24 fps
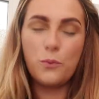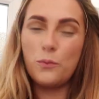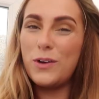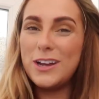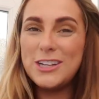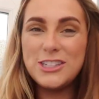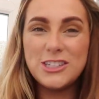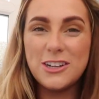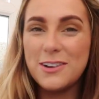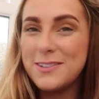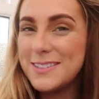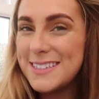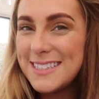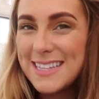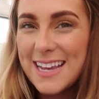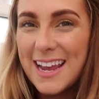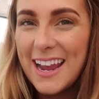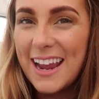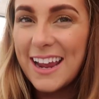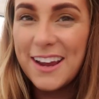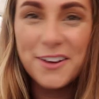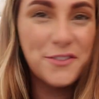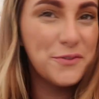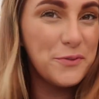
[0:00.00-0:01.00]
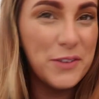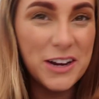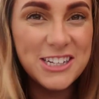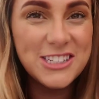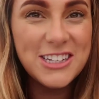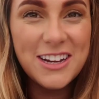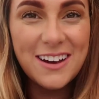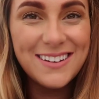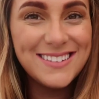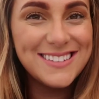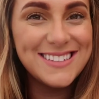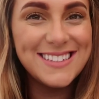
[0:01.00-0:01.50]
we shall
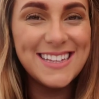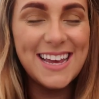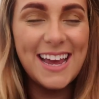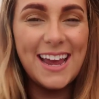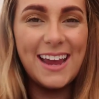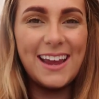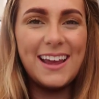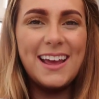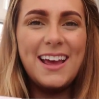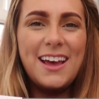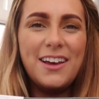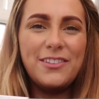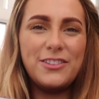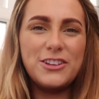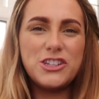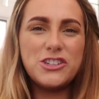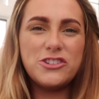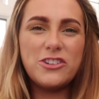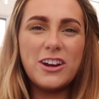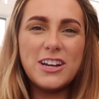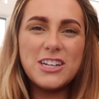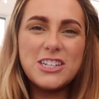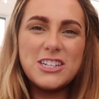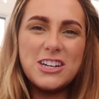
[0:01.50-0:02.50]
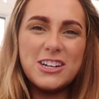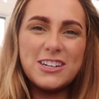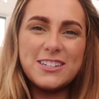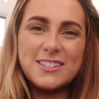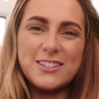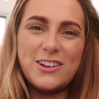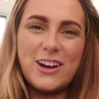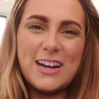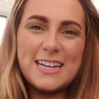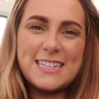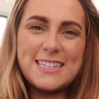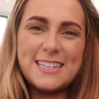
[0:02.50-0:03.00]
see. The stretch
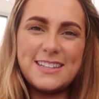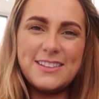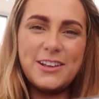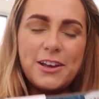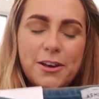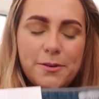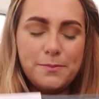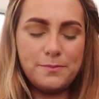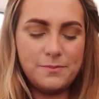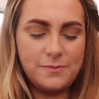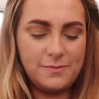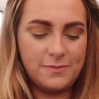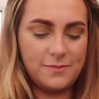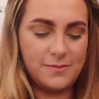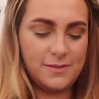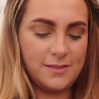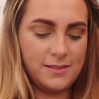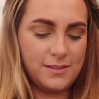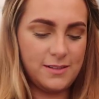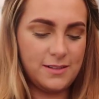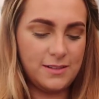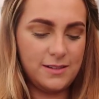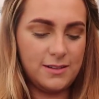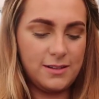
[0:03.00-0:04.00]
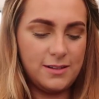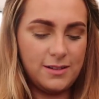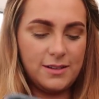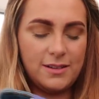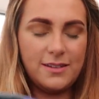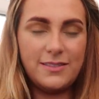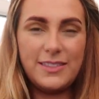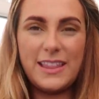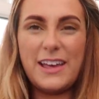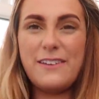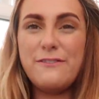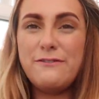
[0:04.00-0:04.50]
looks nice in them.
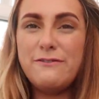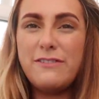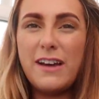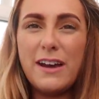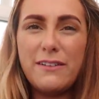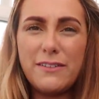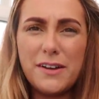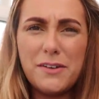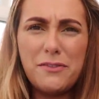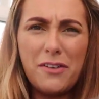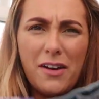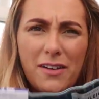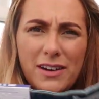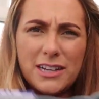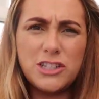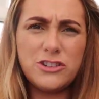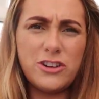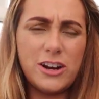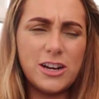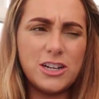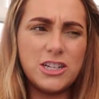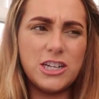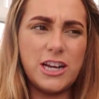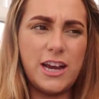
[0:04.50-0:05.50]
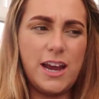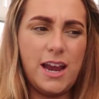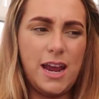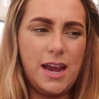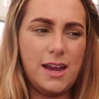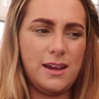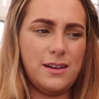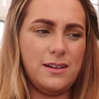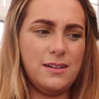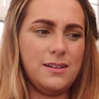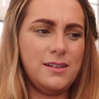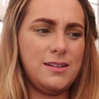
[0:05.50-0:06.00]
They're very, very
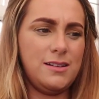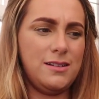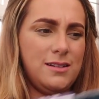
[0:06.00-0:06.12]
stretchy.